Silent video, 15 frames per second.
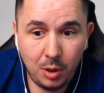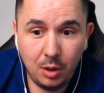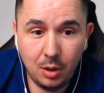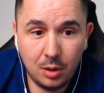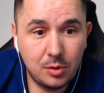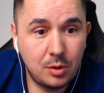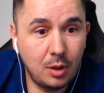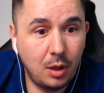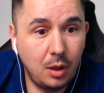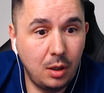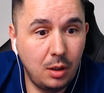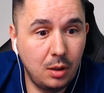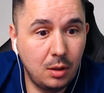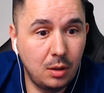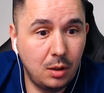Yes,
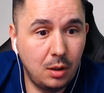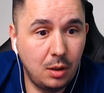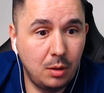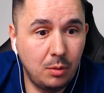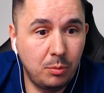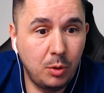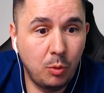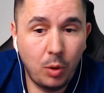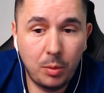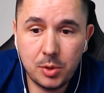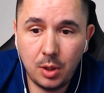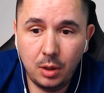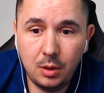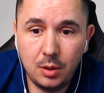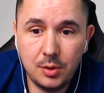the
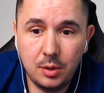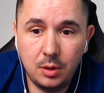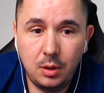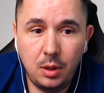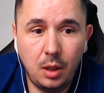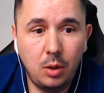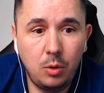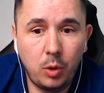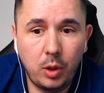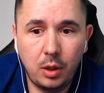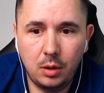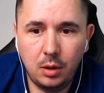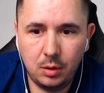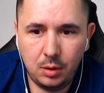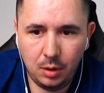website is
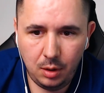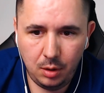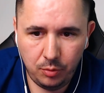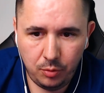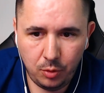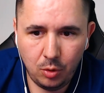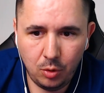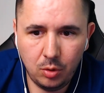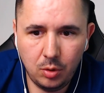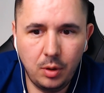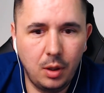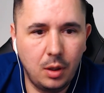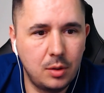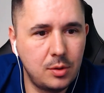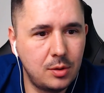intellirank.info.
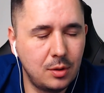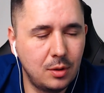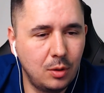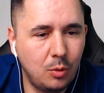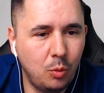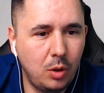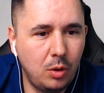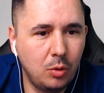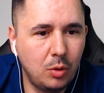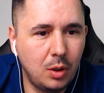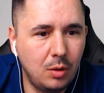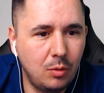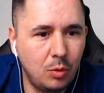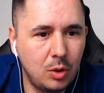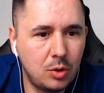That's where you
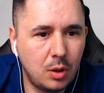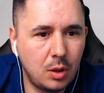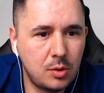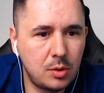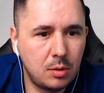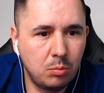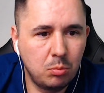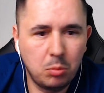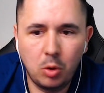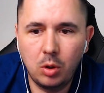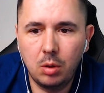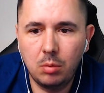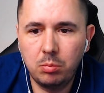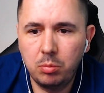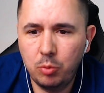can reach us
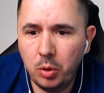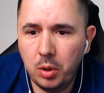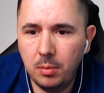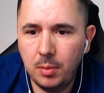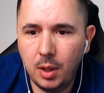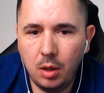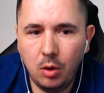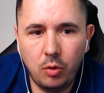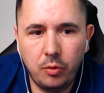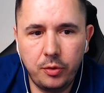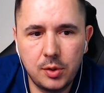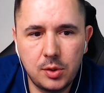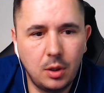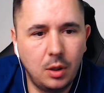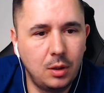through email,
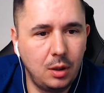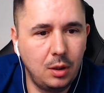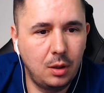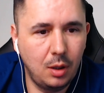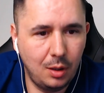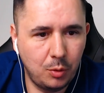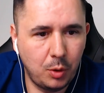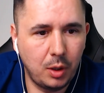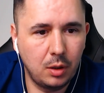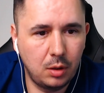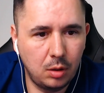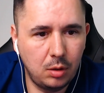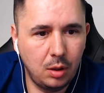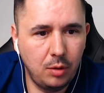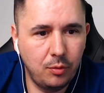
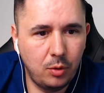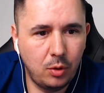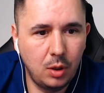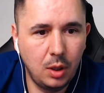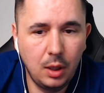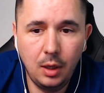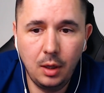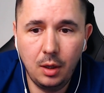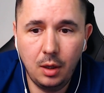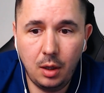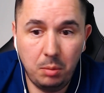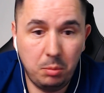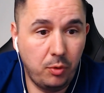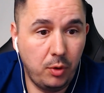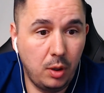office@intellirank.info.
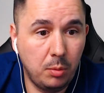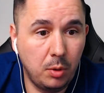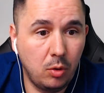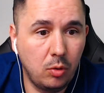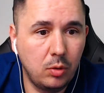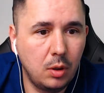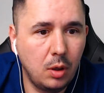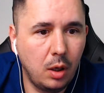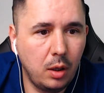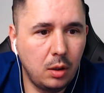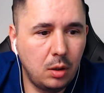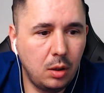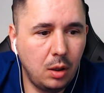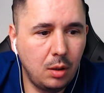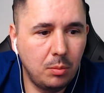I'm available on
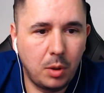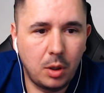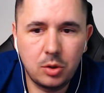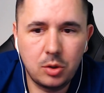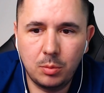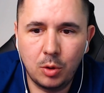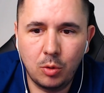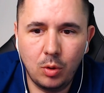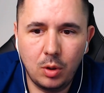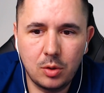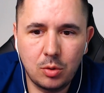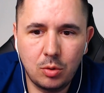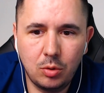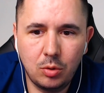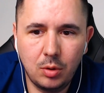LinkedIn, Marcel
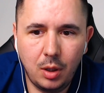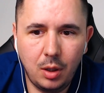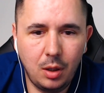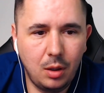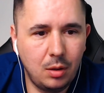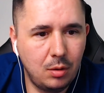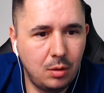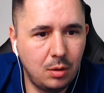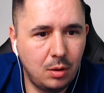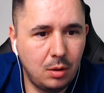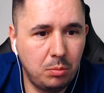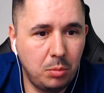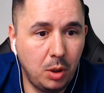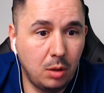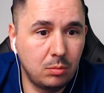Marculescu, and
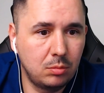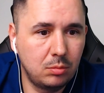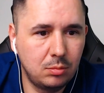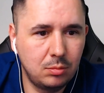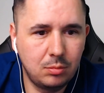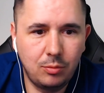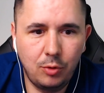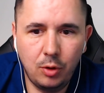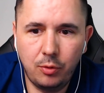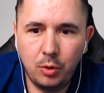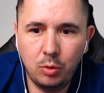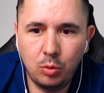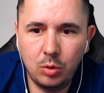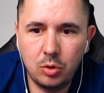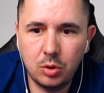yeah, feel
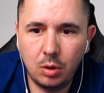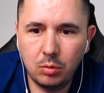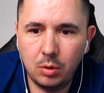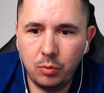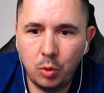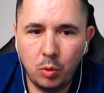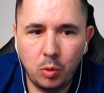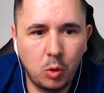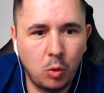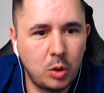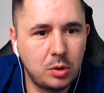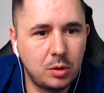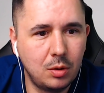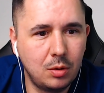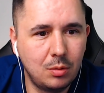free to reach out if you have a
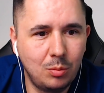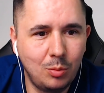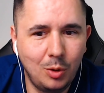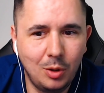question.